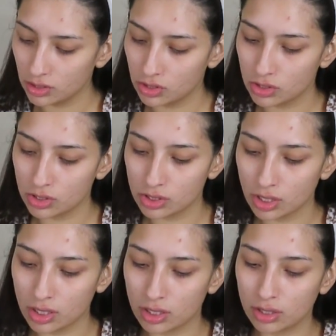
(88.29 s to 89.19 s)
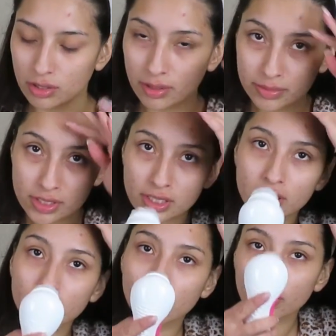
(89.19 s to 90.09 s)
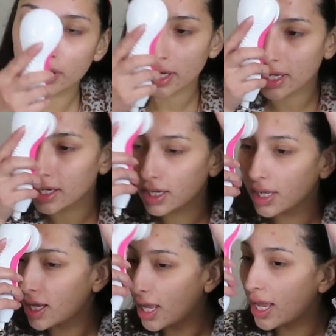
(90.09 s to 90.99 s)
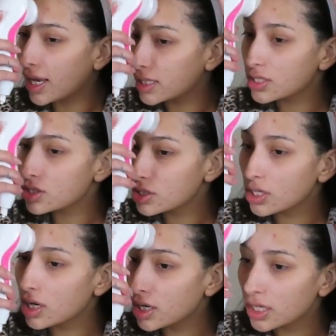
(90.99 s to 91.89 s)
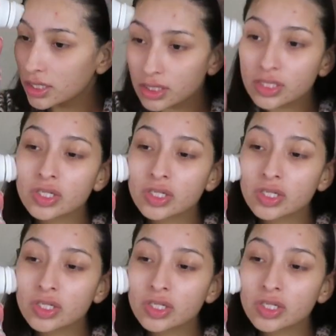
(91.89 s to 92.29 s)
So I'm just gonna go ahead and start,